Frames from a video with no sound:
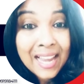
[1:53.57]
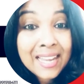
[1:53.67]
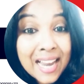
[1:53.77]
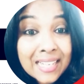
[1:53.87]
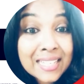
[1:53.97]

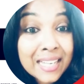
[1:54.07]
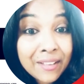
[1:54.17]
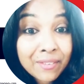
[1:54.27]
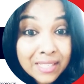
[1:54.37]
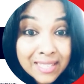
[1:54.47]
Let's
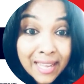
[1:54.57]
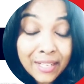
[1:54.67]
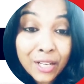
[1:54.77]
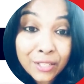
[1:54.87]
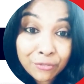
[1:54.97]
leave aside
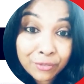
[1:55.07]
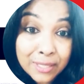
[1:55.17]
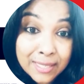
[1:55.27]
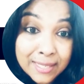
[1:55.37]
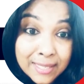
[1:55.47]
our
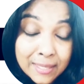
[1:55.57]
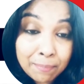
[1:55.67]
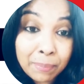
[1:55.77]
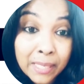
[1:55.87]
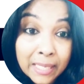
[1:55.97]
differences,
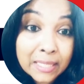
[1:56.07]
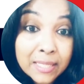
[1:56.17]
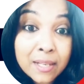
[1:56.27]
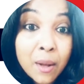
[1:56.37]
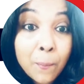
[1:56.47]
be it